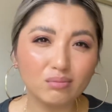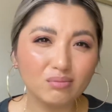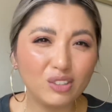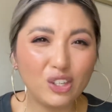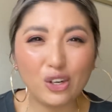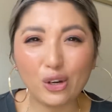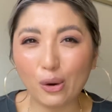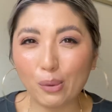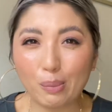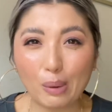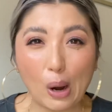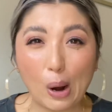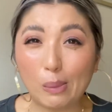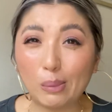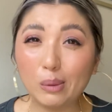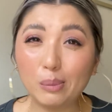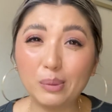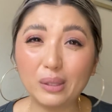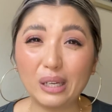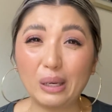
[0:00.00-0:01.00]
you know,
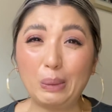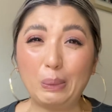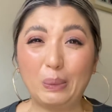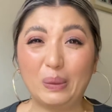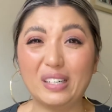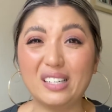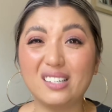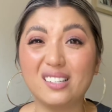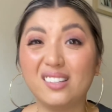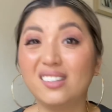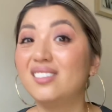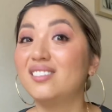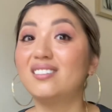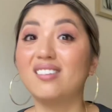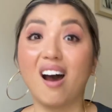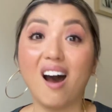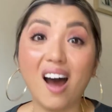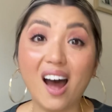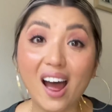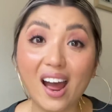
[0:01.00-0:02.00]
probably would
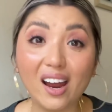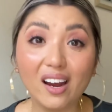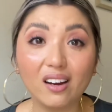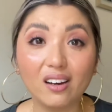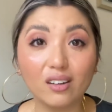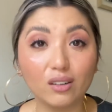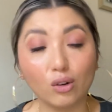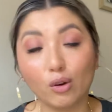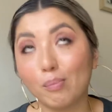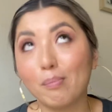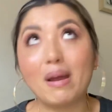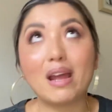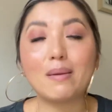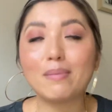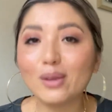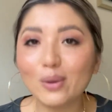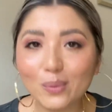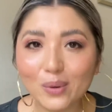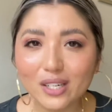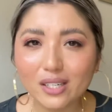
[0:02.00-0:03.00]
die or
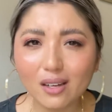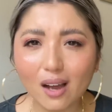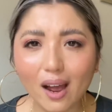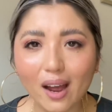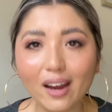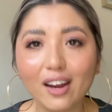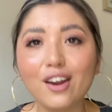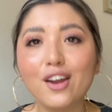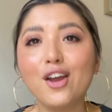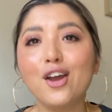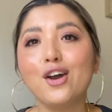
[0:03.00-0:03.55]
maybe would die.